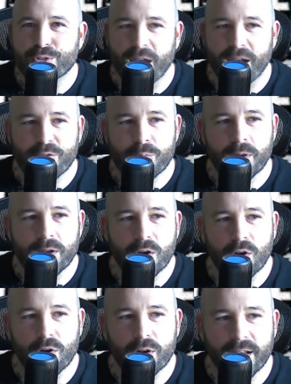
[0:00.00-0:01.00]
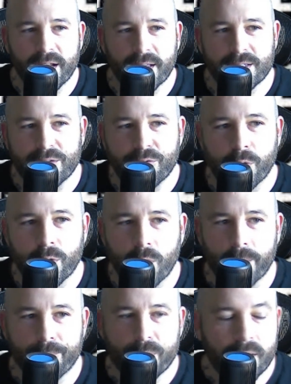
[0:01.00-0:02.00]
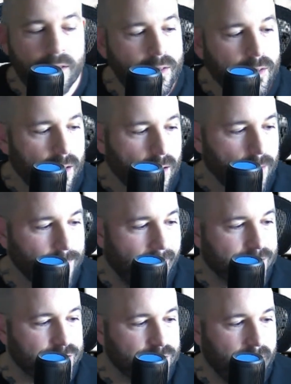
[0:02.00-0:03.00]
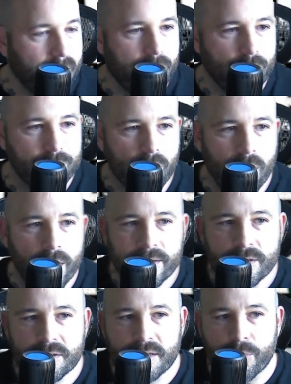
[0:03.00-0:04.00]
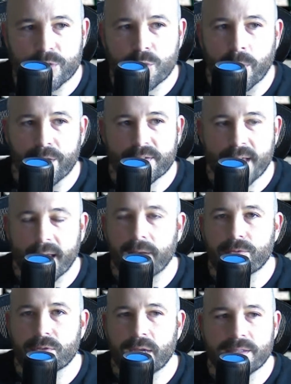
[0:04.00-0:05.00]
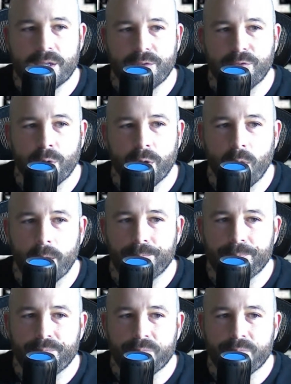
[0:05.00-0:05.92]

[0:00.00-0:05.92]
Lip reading: draft, but occurred in 1941. Actually held on December 22nd, 1941.